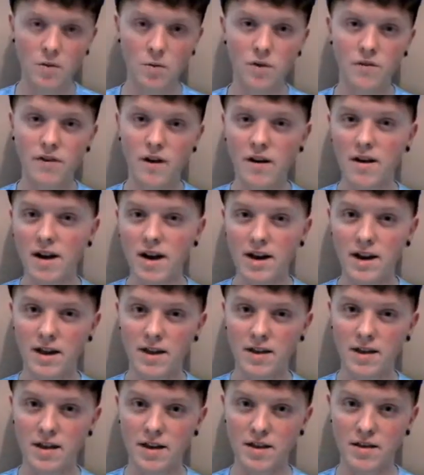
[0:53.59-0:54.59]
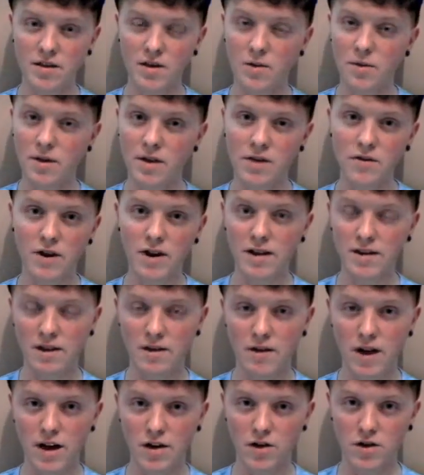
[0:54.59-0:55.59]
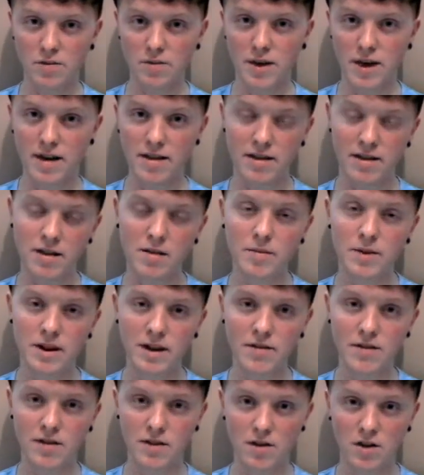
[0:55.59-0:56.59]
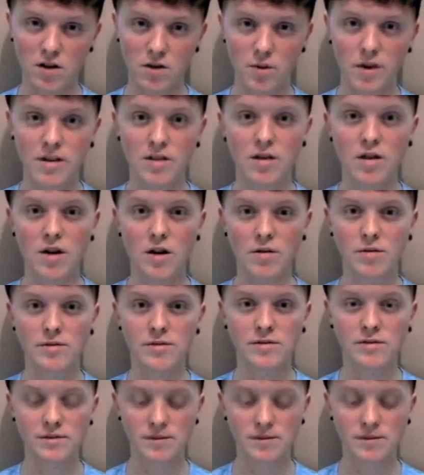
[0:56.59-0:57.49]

We're very lucky that it's going in the right direction, but I still believe it's a long way to go.